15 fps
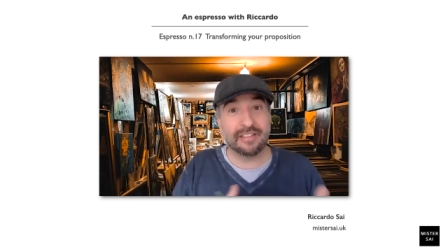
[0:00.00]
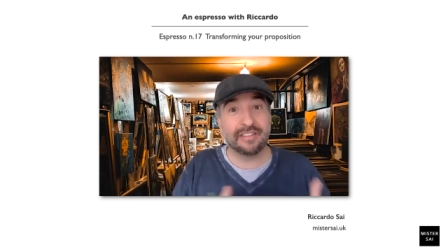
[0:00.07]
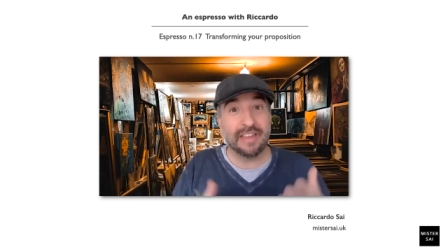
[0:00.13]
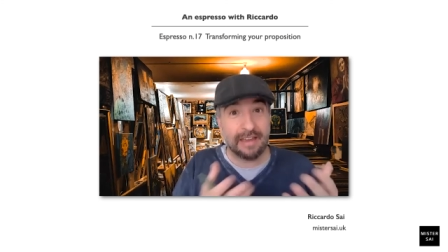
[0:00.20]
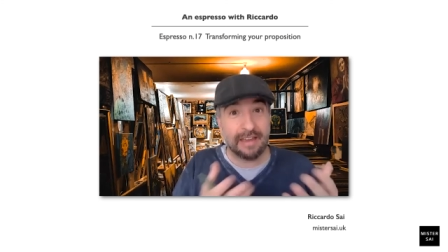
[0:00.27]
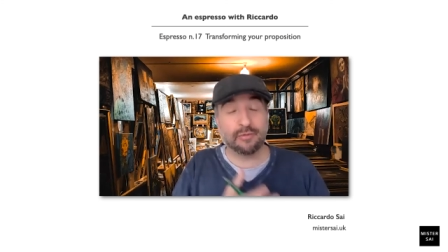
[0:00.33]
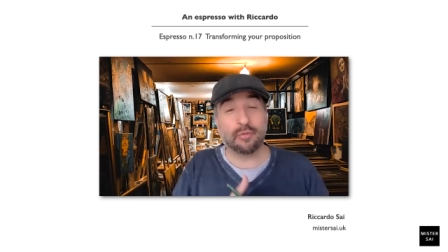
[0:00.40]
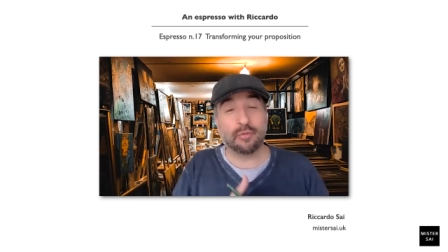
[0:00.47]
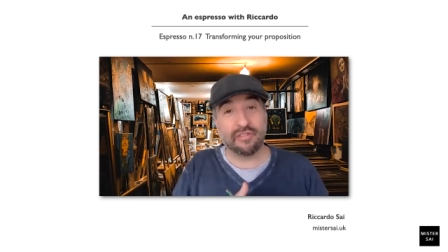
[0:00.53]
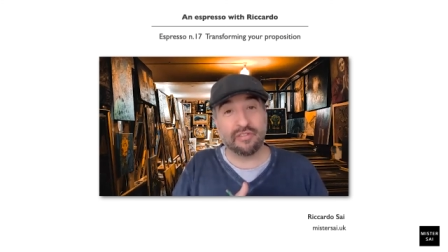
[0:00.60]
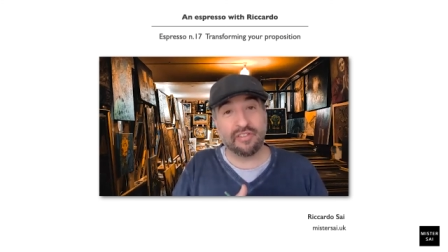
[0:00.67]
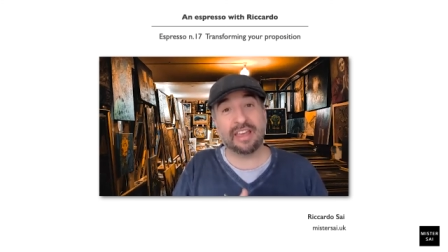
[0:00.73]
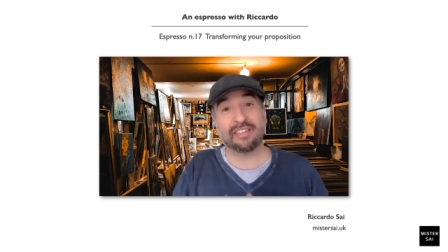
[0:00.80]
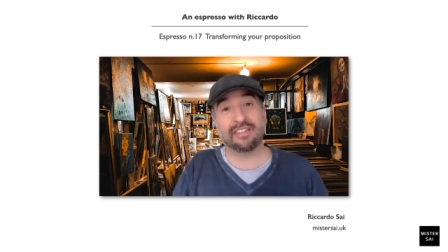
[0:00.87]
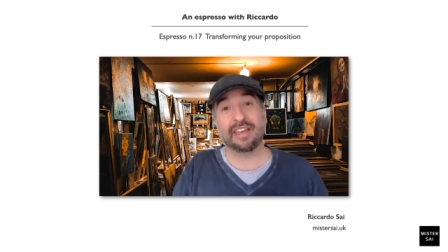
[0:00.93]
they had to
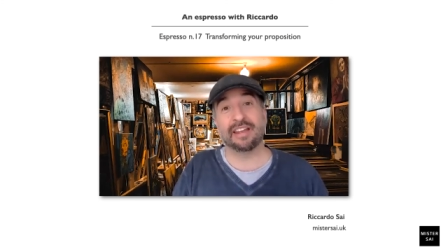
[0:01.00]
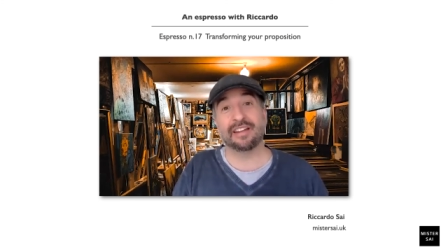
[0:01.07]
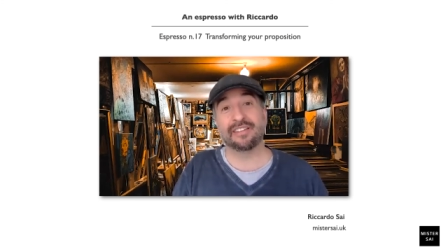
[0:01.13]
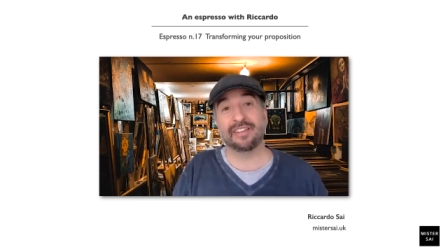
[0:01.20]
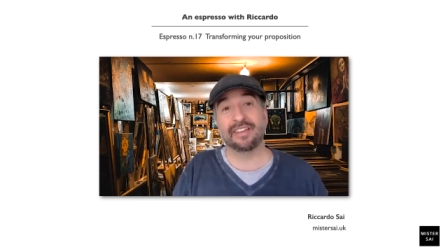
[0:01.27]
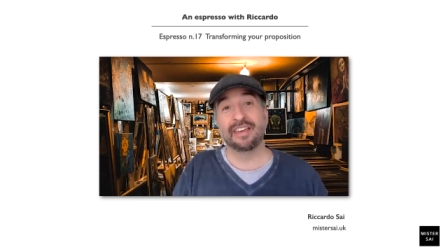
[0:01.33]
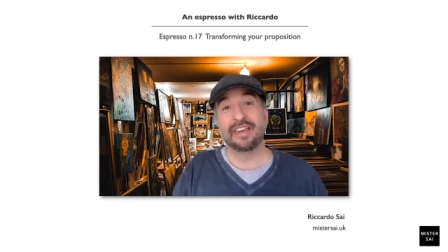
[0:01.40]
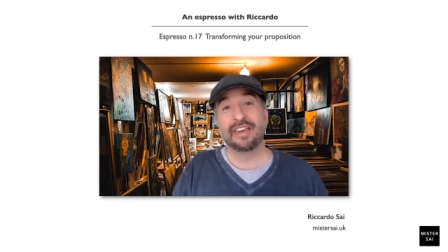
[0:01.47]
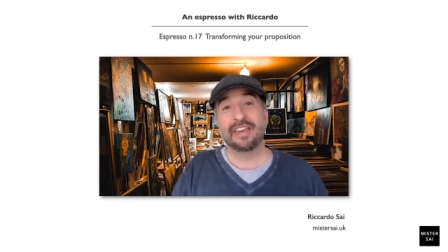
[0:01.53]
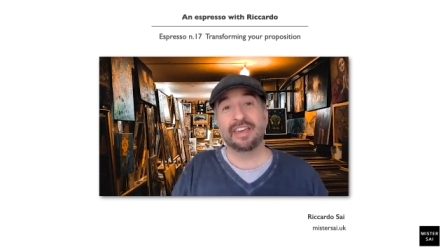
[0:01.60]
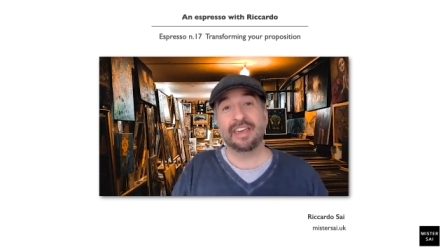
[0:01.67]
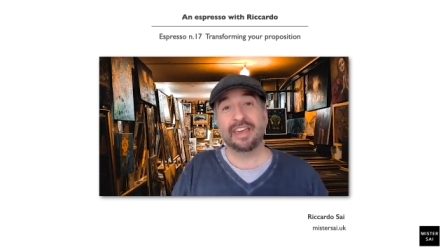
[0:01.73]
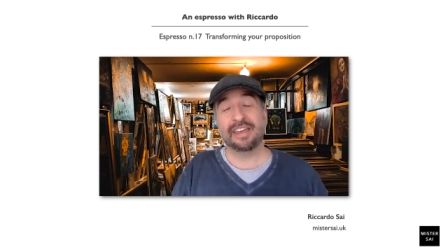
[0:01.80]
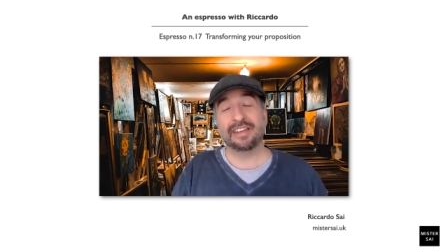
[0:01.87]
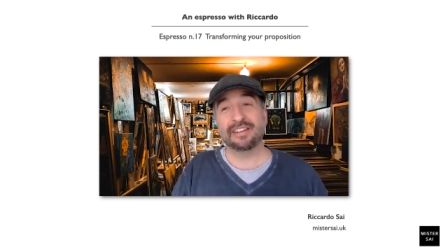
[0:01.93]
reflect that.
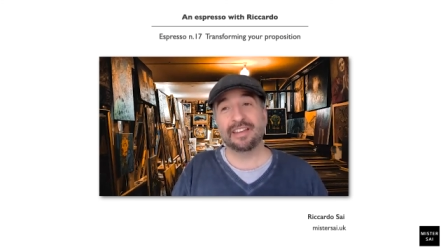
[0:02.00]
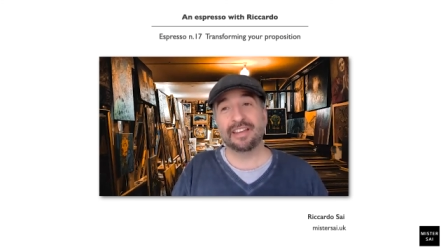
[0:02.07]
And